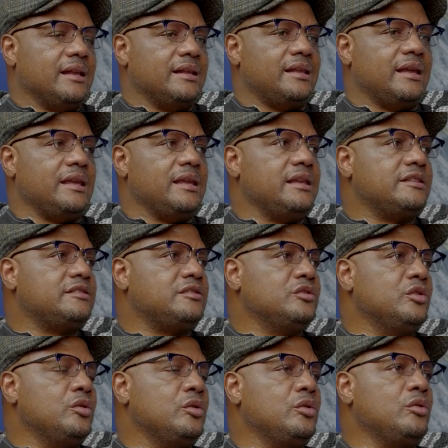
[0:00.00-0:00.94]
"There
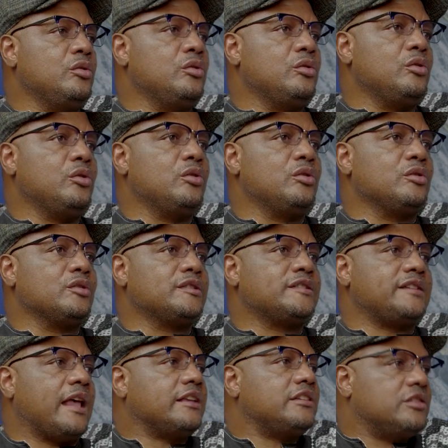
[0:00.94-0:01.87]
is no
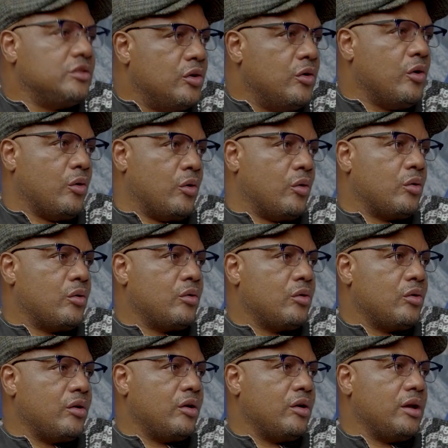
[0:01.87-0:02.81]
such law
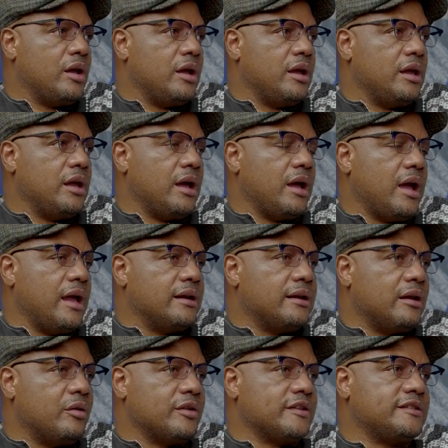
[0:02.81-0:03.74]

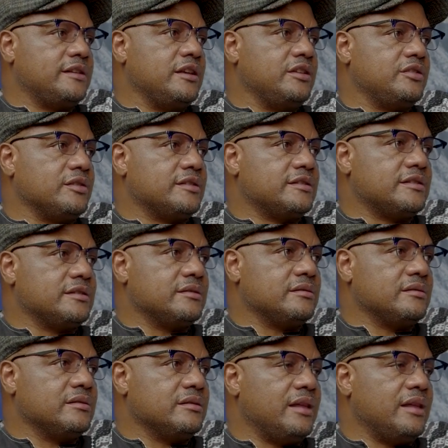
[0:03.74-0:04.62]
under our statutes.